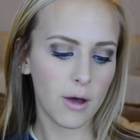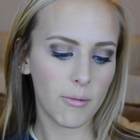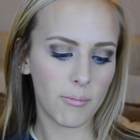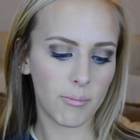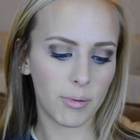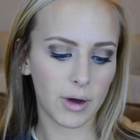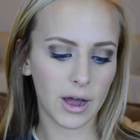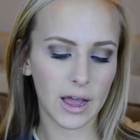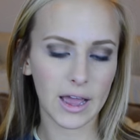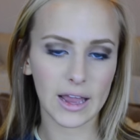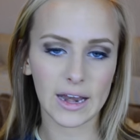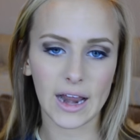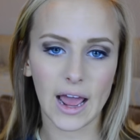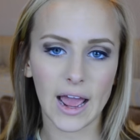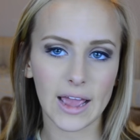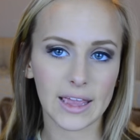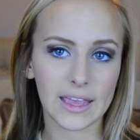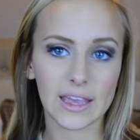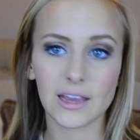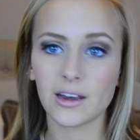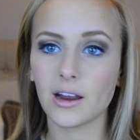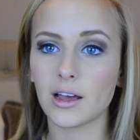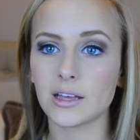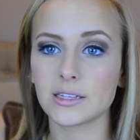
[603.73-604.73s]
but I
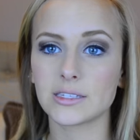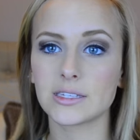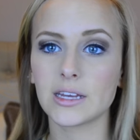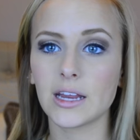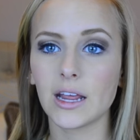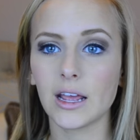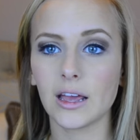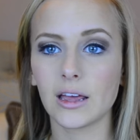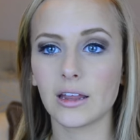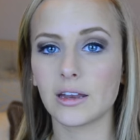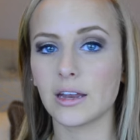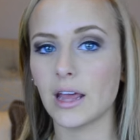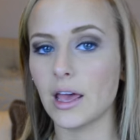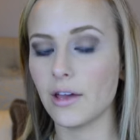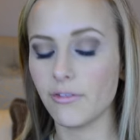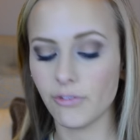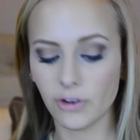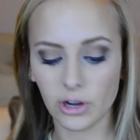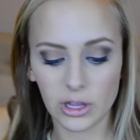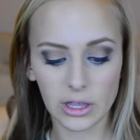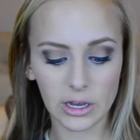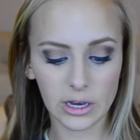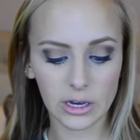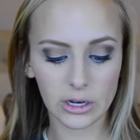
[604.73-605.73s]
cannot stand
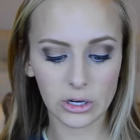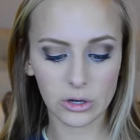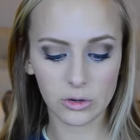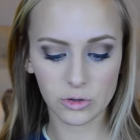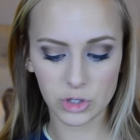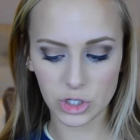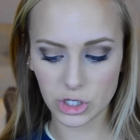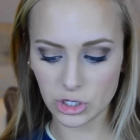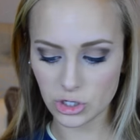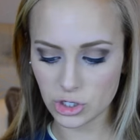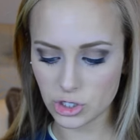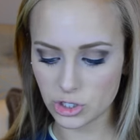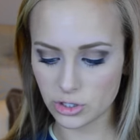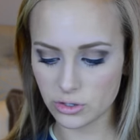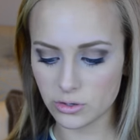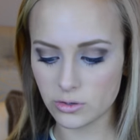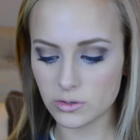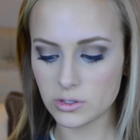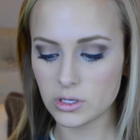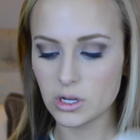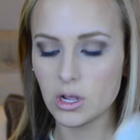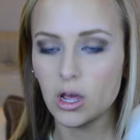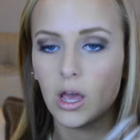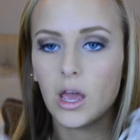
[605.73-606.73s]
ever getting new cheer
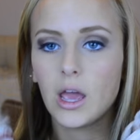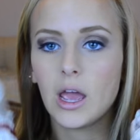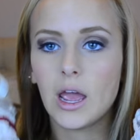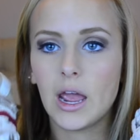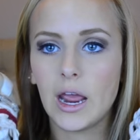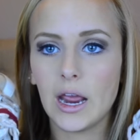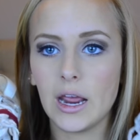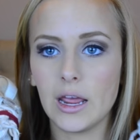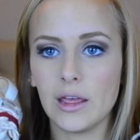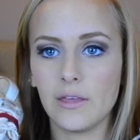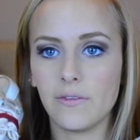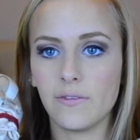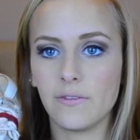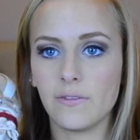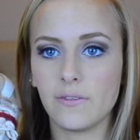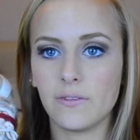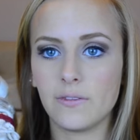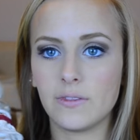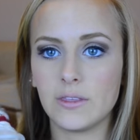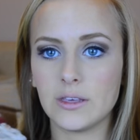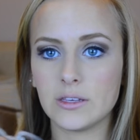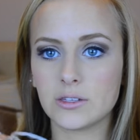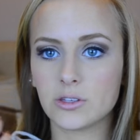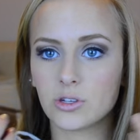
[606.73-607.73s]
shoes
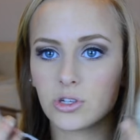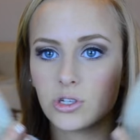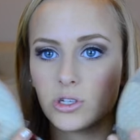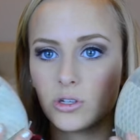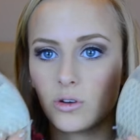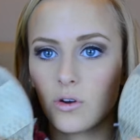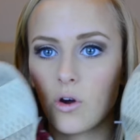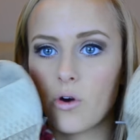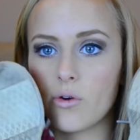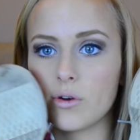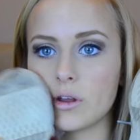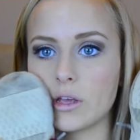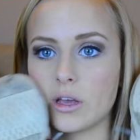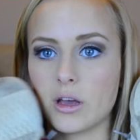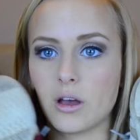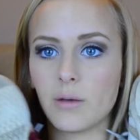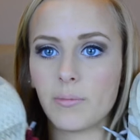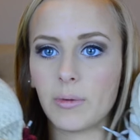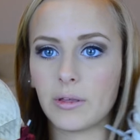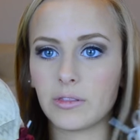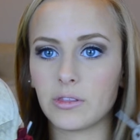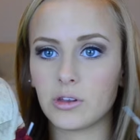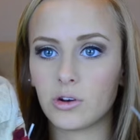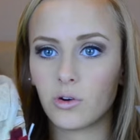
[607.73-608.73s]
and these are still holding
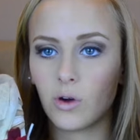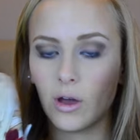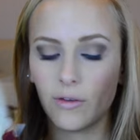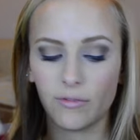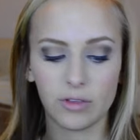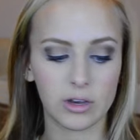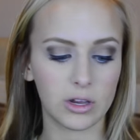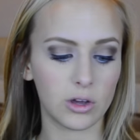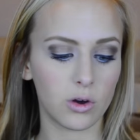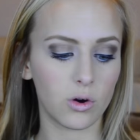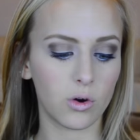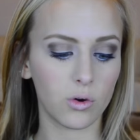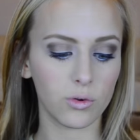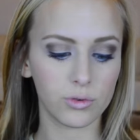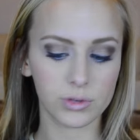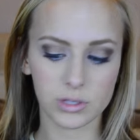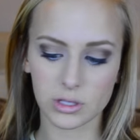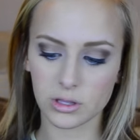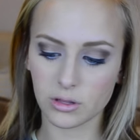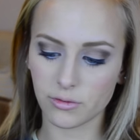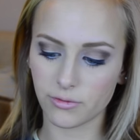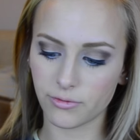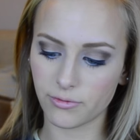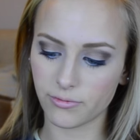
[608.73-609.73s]
up like they don't have any holes
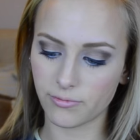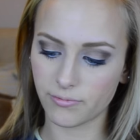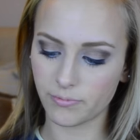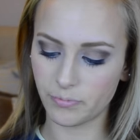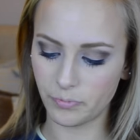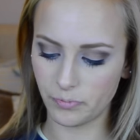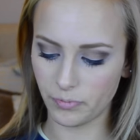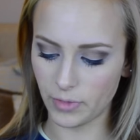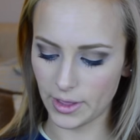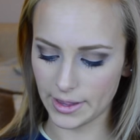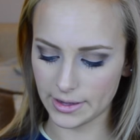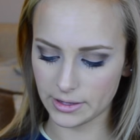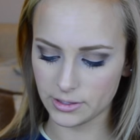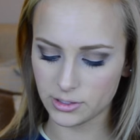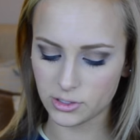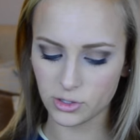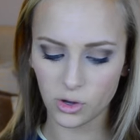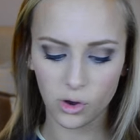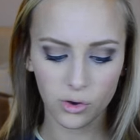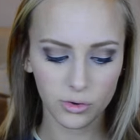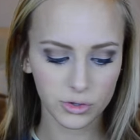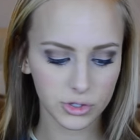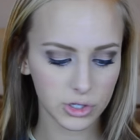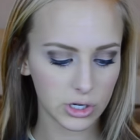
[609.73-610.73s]
in the like
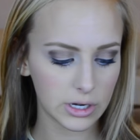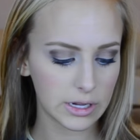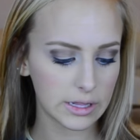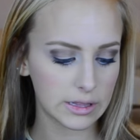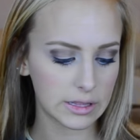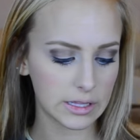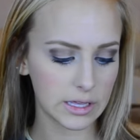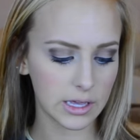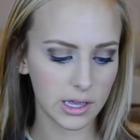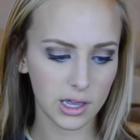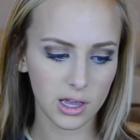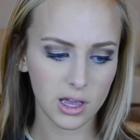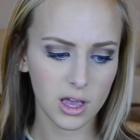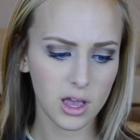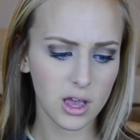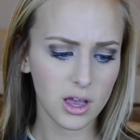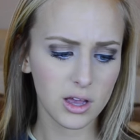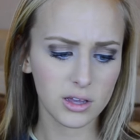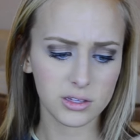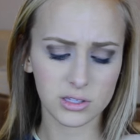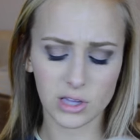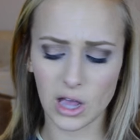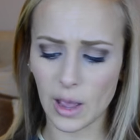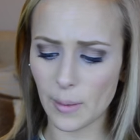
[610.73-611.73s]
soles or anything
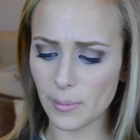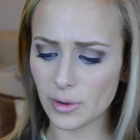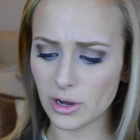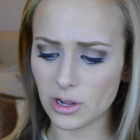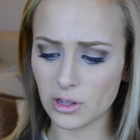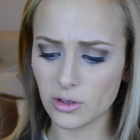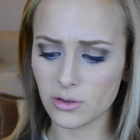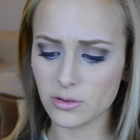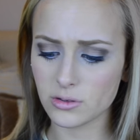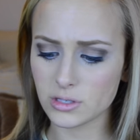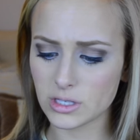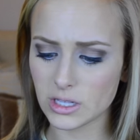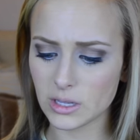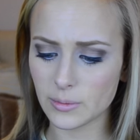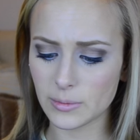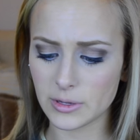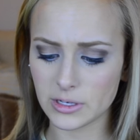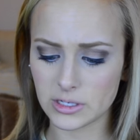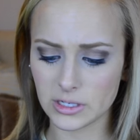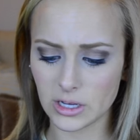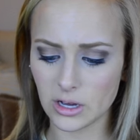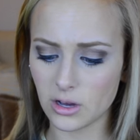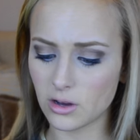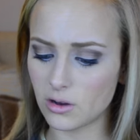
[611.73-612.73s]
so I'm gonna use them
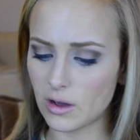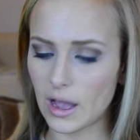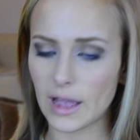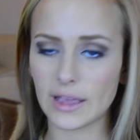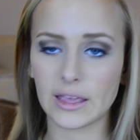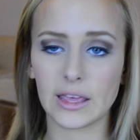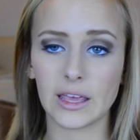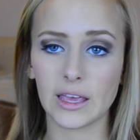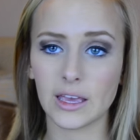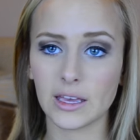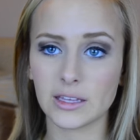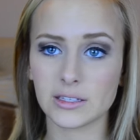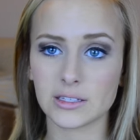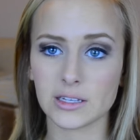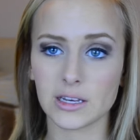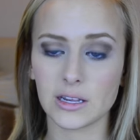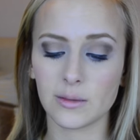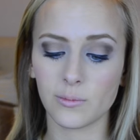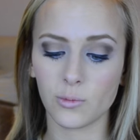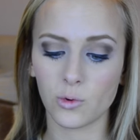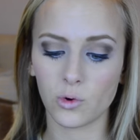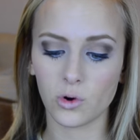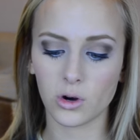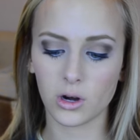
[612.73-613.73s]
until I can't
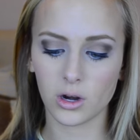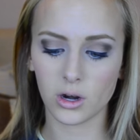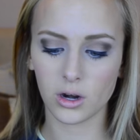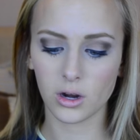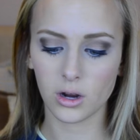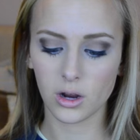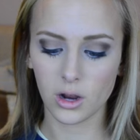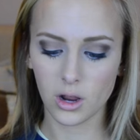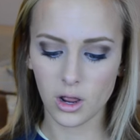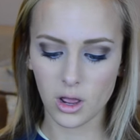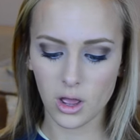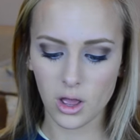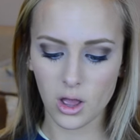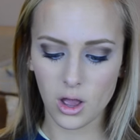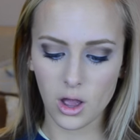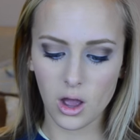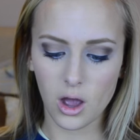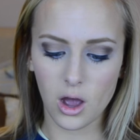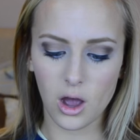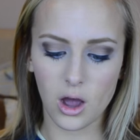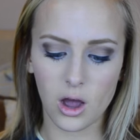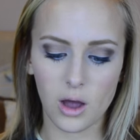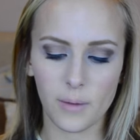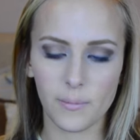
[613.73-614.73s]
anymore
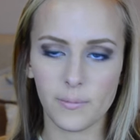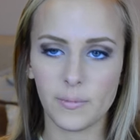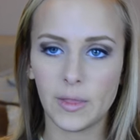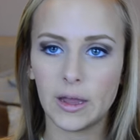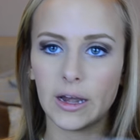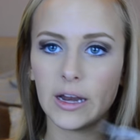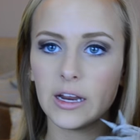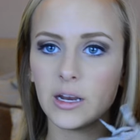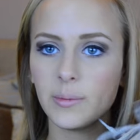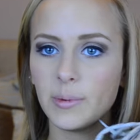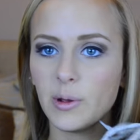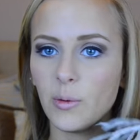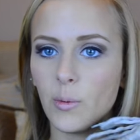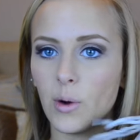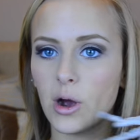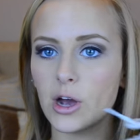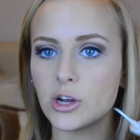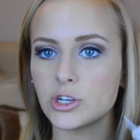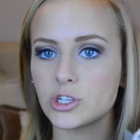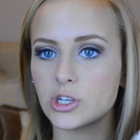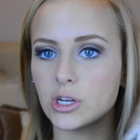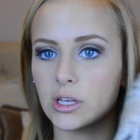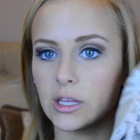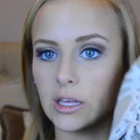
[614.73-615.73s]
um, they need to be
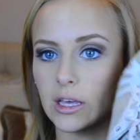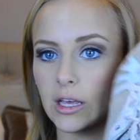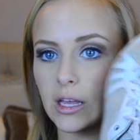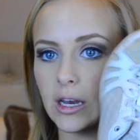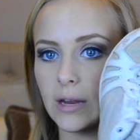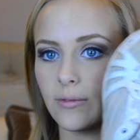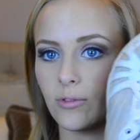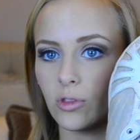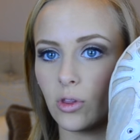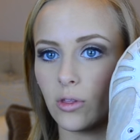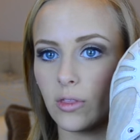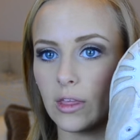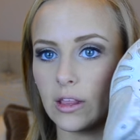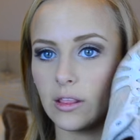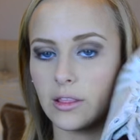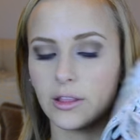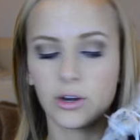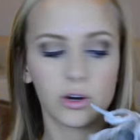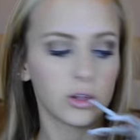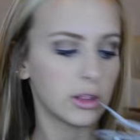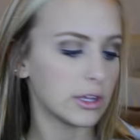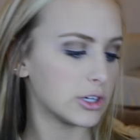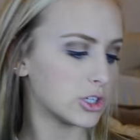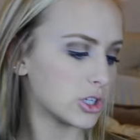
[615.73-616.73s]
washed again even though they
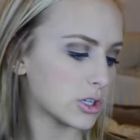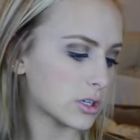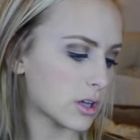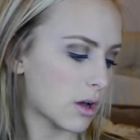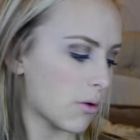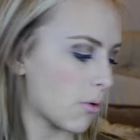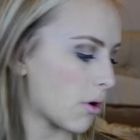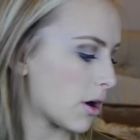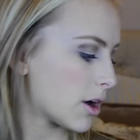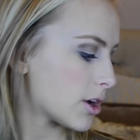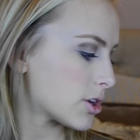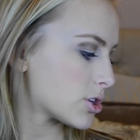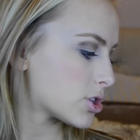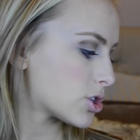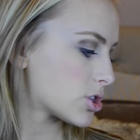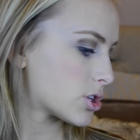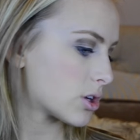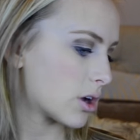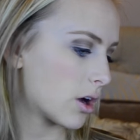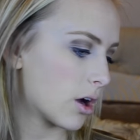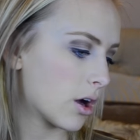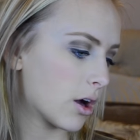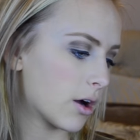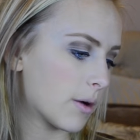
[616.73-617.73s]
literally just got washed
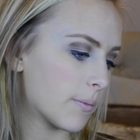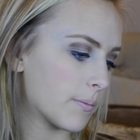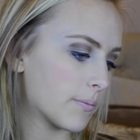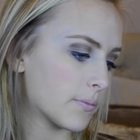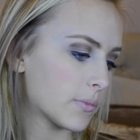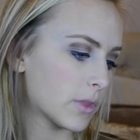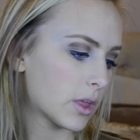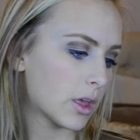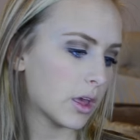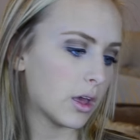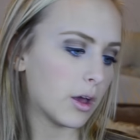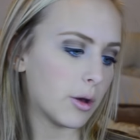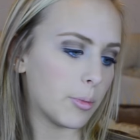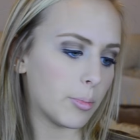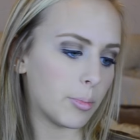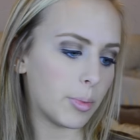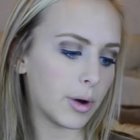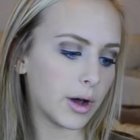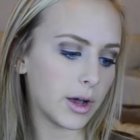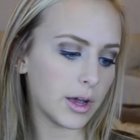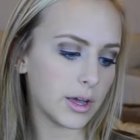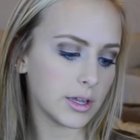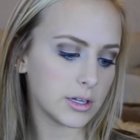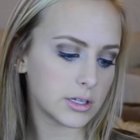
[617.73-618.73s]
um,
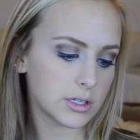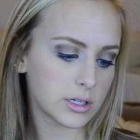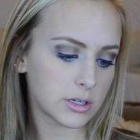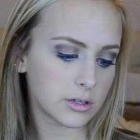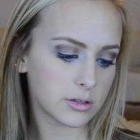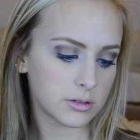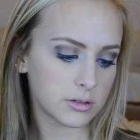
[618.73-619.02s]
but